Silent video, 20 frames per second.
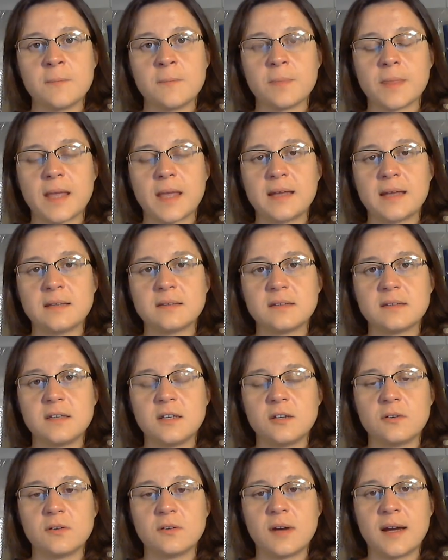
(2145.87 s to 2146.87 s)
And, you
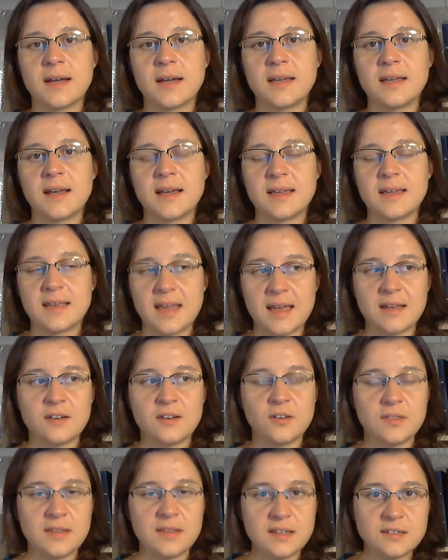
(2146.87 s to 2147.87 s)
know, I again,
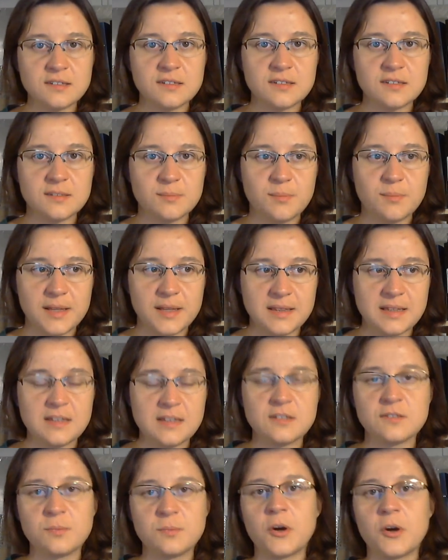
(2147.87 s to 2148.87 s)
at
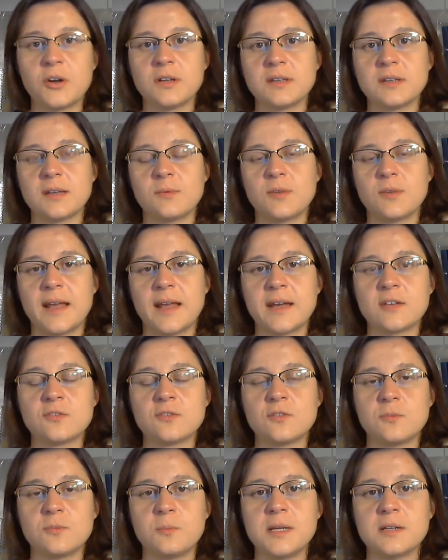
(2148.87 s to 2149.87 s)
this point, I would like
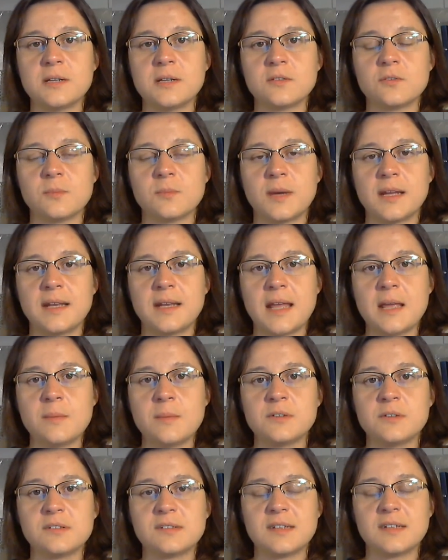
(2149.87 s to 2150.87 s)
to appeal to my
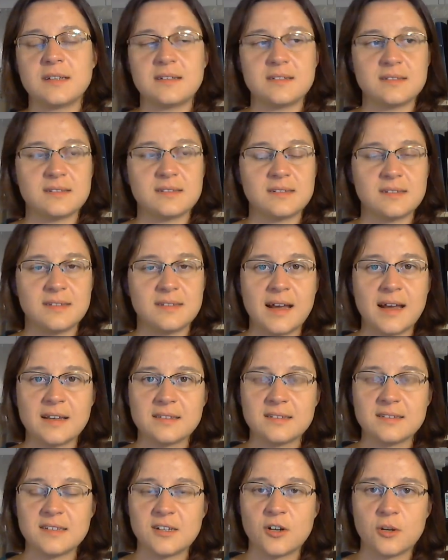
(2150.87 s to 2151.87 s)
neighbors in this
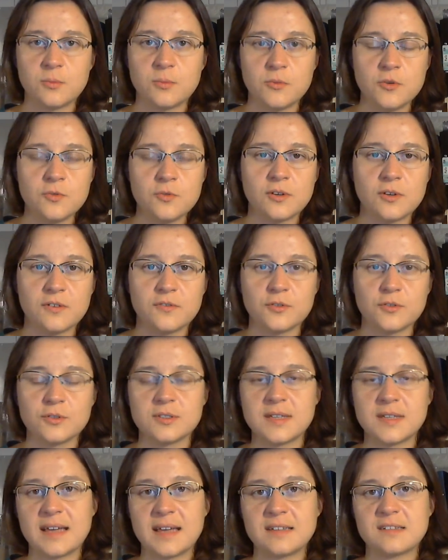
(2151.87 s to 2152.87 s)
Nazi commune of
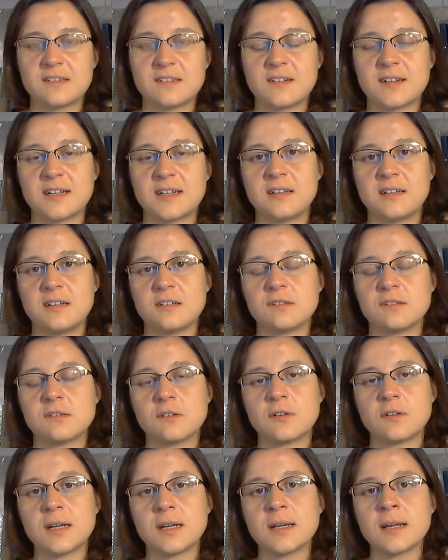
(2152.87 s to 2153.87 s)
Unterengstringen near
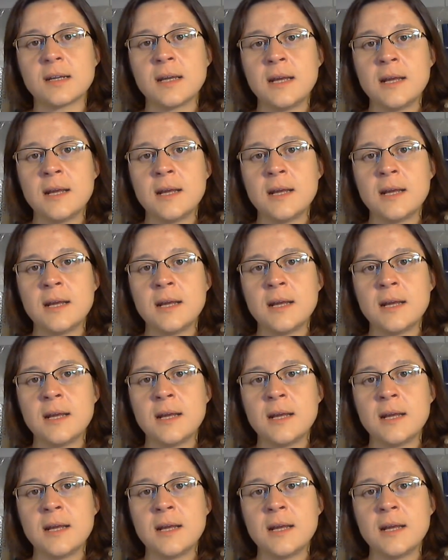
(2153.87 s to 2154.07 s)
Zurich,